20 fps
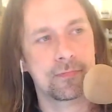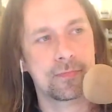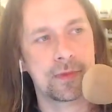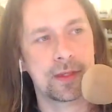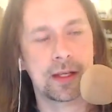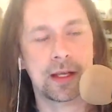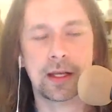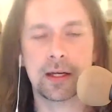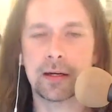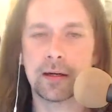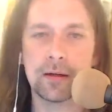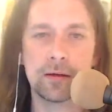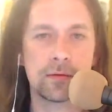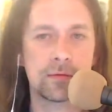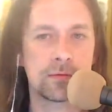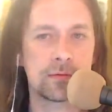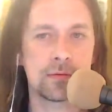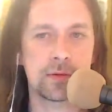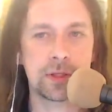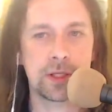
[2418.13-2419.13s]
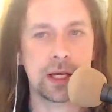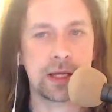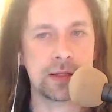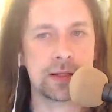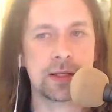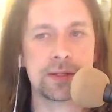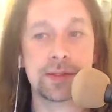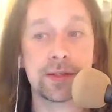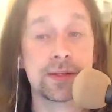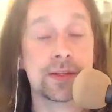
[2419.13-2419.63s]
i don't know
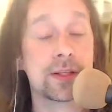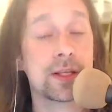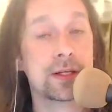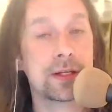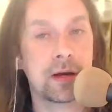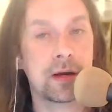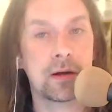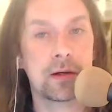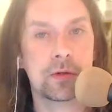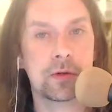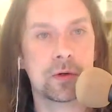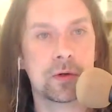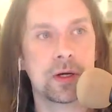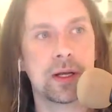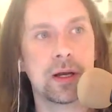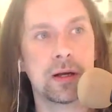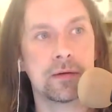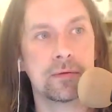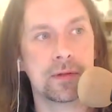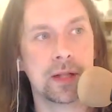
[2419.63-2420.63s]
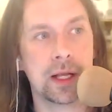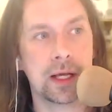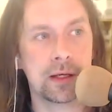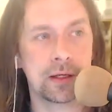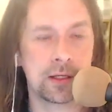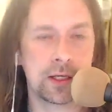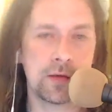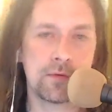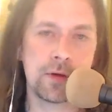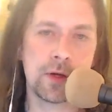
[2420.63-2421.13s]
this is in the territory of like
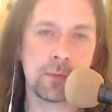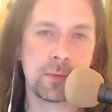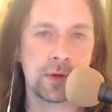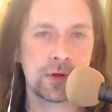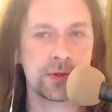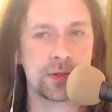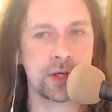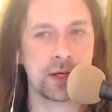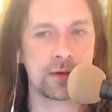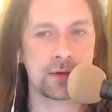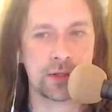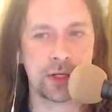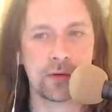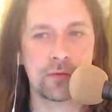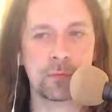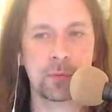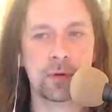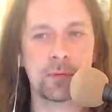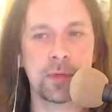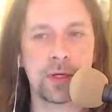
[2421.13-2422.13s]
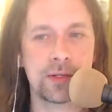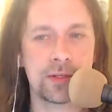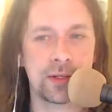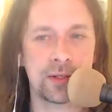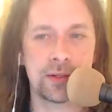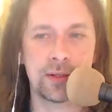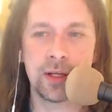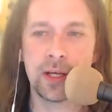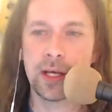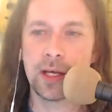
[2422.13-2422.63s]
give yourself
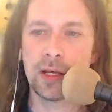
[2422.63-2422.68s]
permission